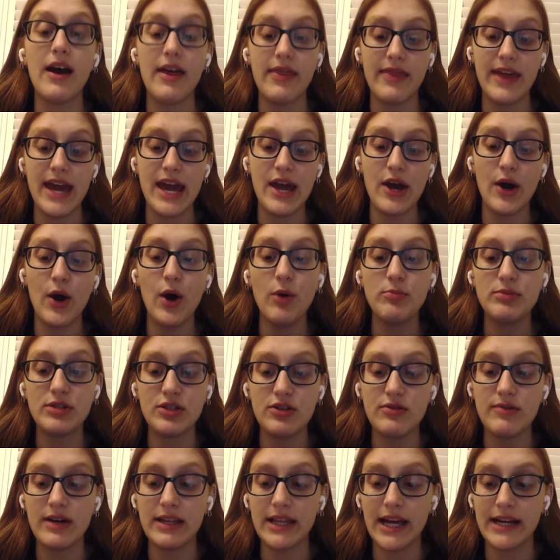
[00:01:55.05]
They hoped
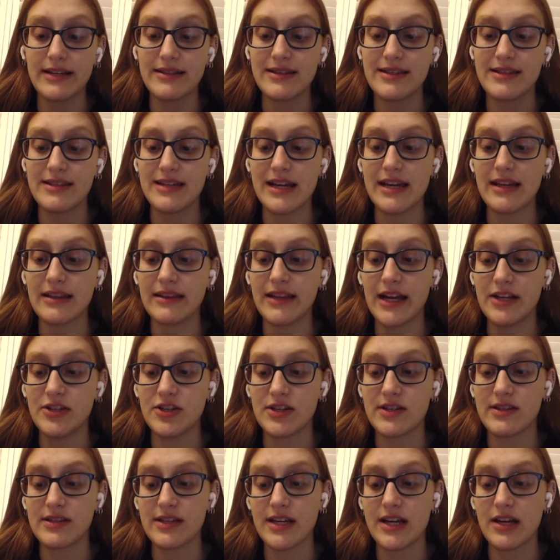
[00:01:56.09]
to elect state
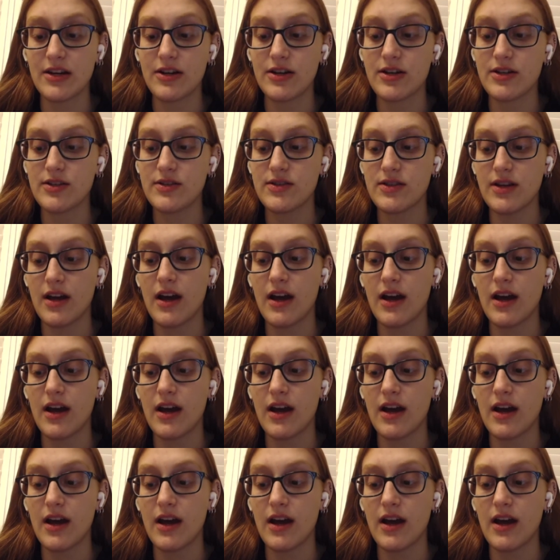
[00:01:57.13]
legislators